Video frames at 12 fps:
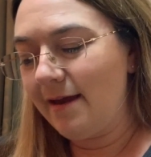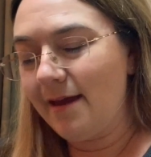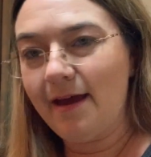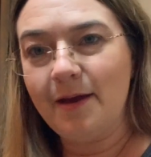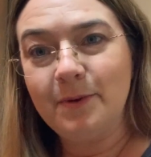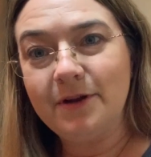
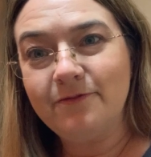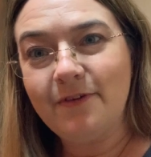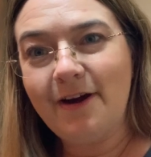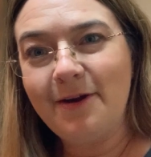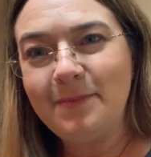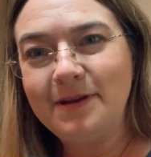am an
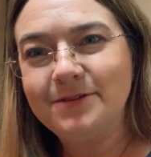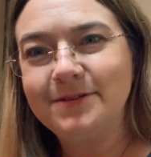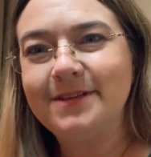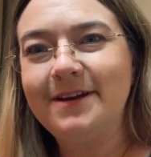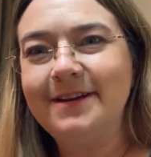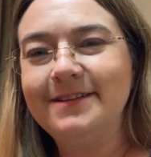environmental
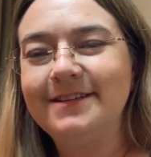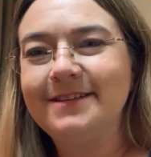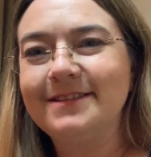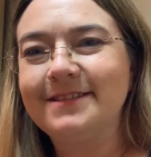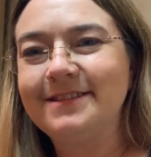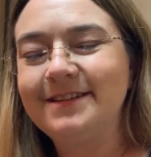
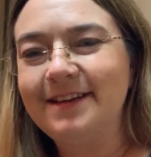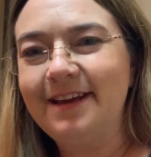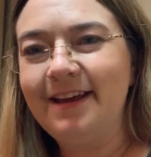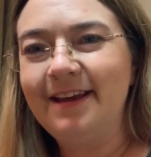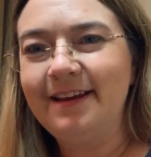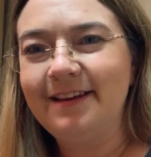scientist
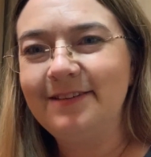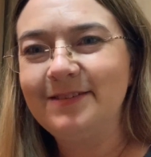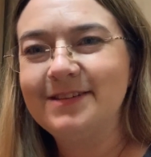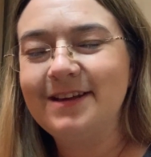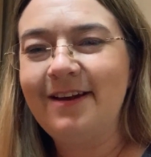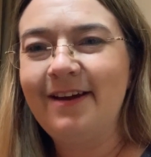
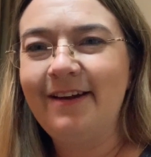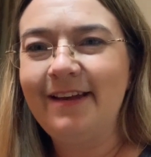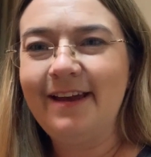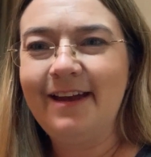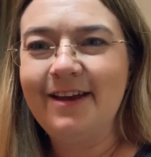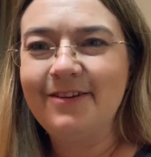and I
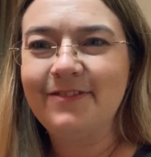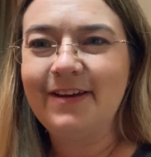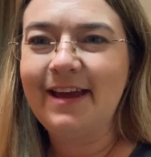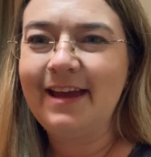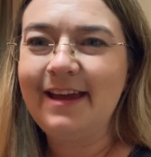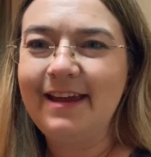have
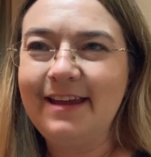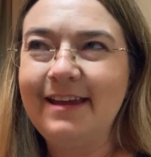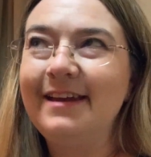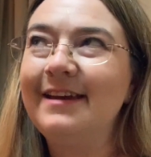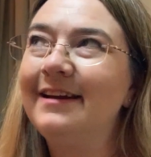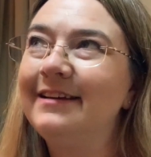
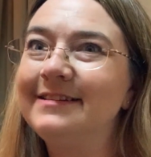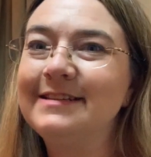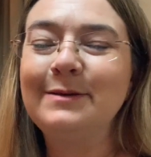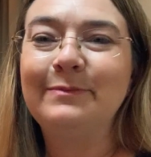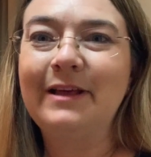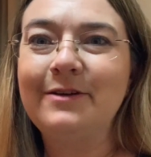a
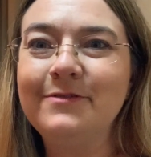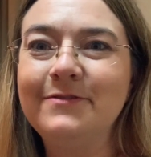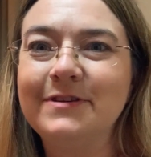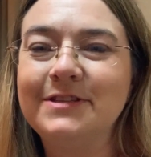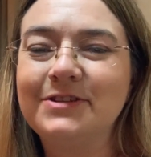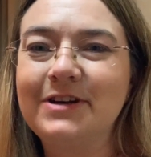deep love of
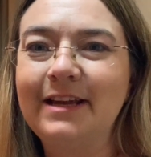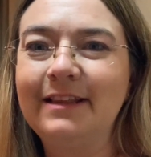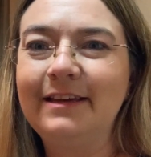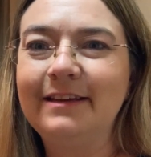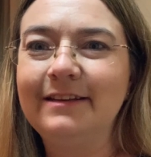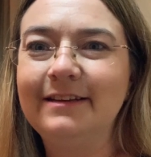
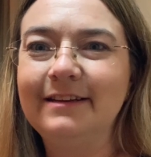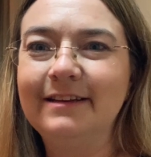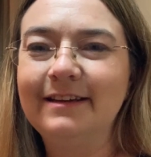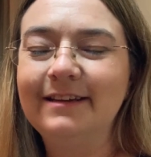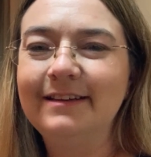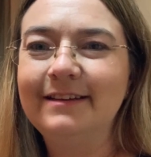
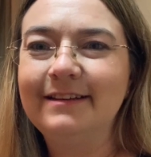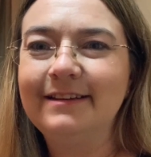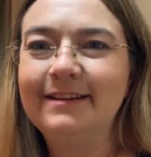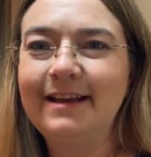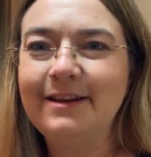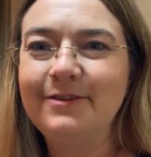Australian
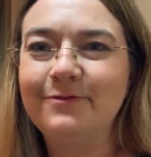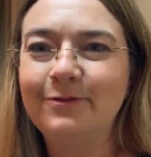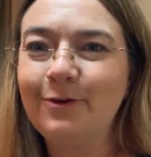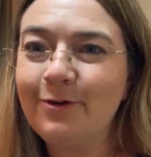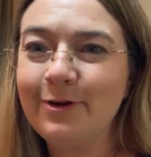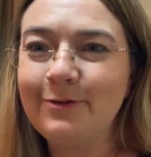native
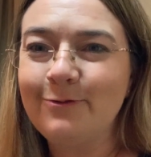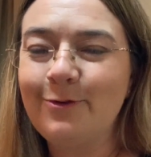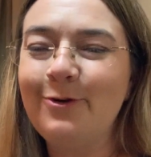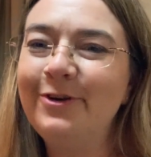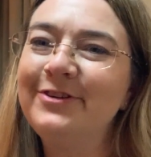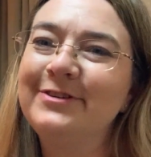flora and
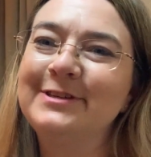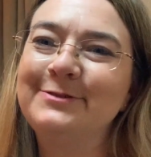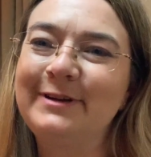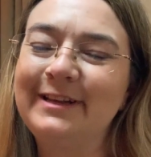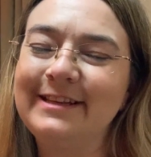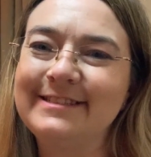fauna, as
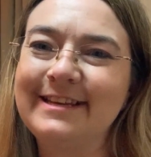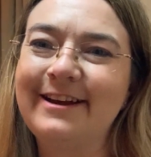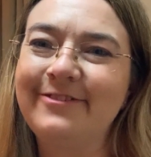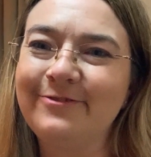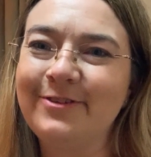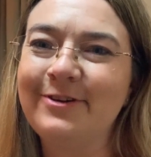well as our
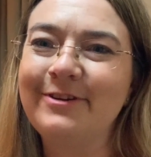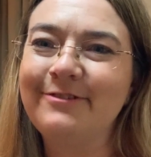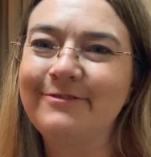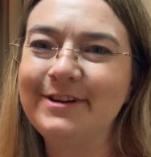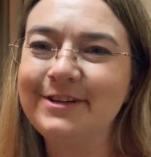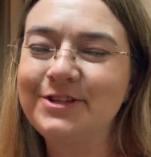very
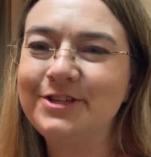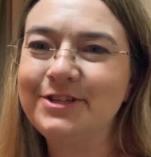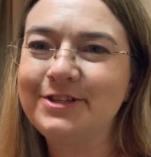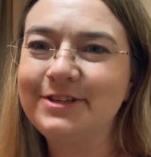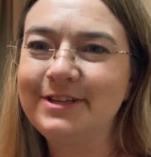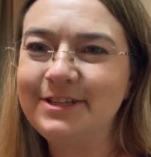
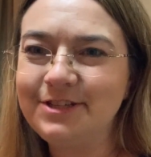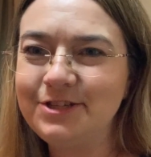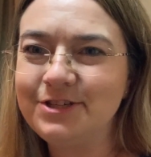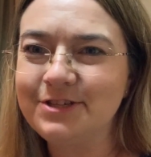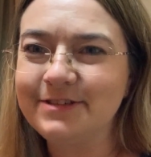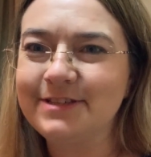rich
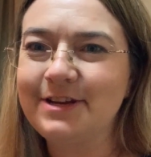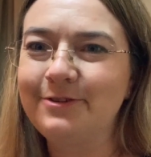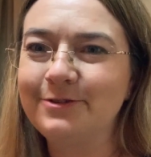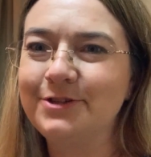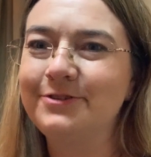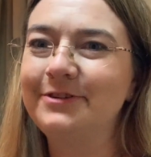Indigenous
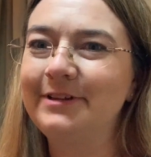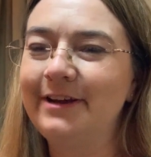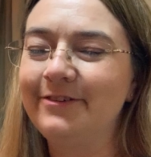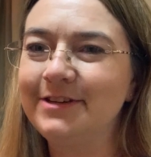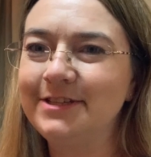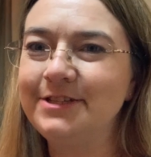cultural
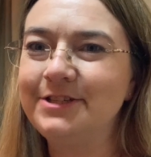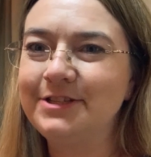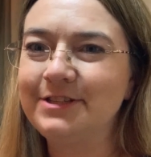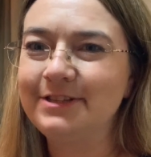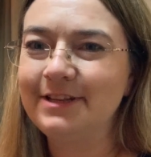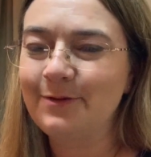heritage
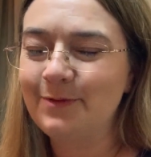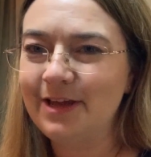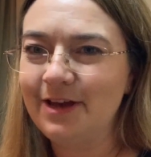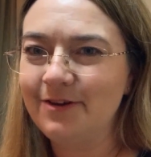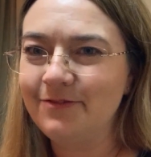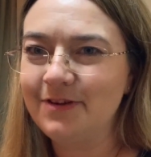that we
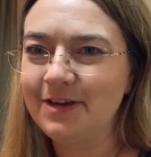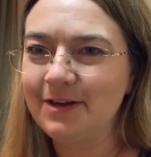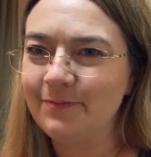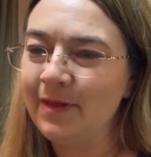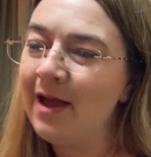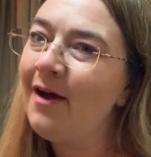have here.
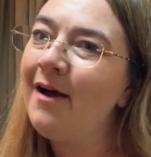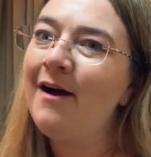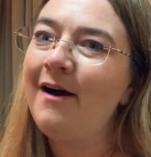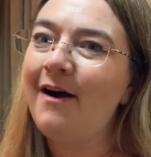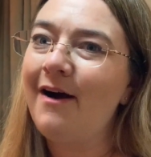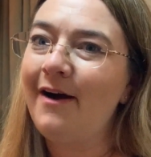
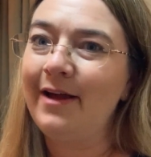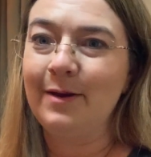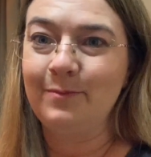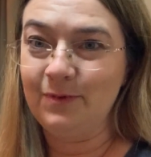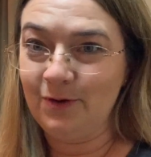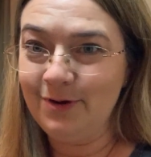I
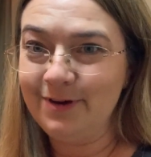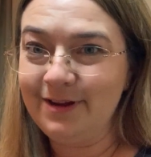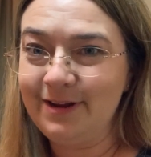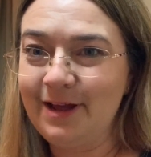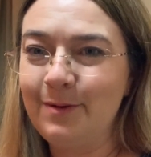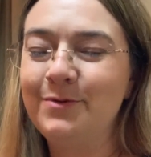am not
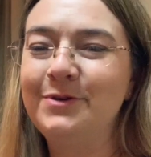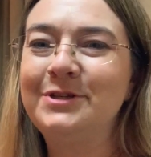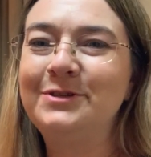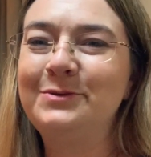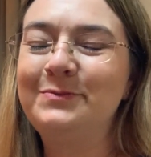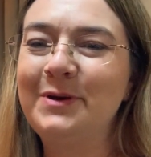an
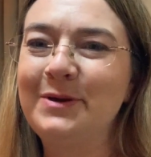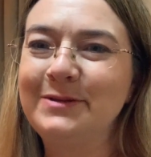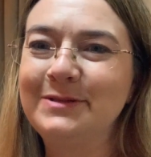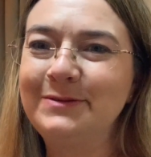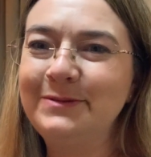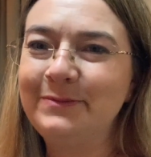Aboriginal
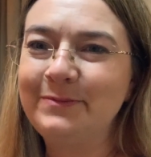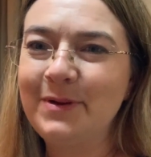person,